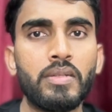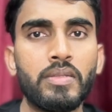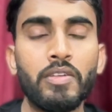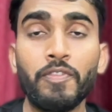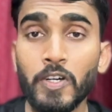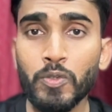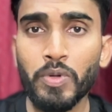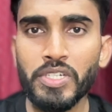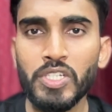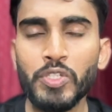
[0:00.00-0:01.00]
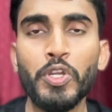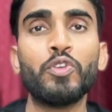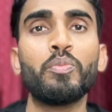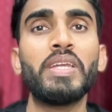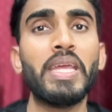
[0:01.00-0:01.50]
The first question is going
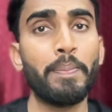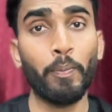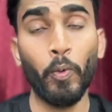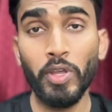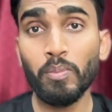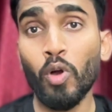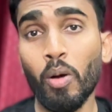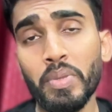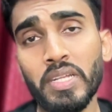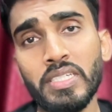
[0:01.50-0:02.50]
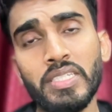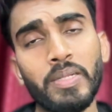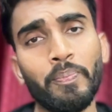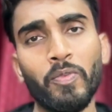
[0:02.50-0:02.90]
to be a poem comprehension,